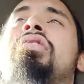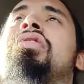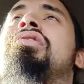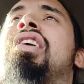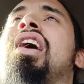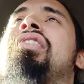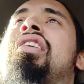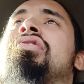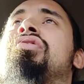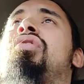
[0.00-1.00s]
not to say
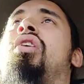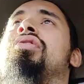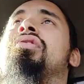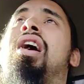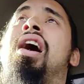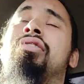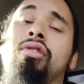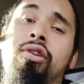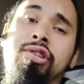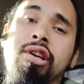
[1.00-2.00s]
that it's not
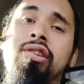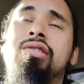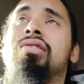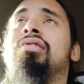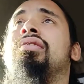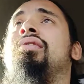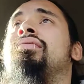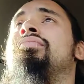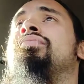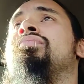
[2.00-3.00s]
unconscious,
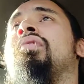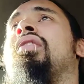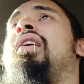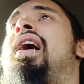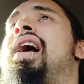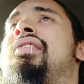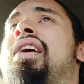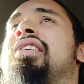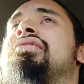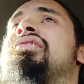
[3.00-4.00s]
and
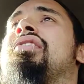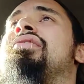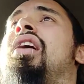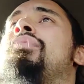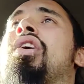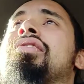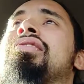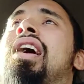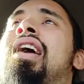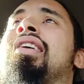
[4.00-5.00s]
that it's not. I'm not
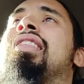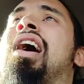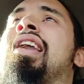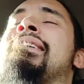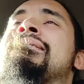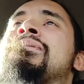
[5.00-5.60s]
saying that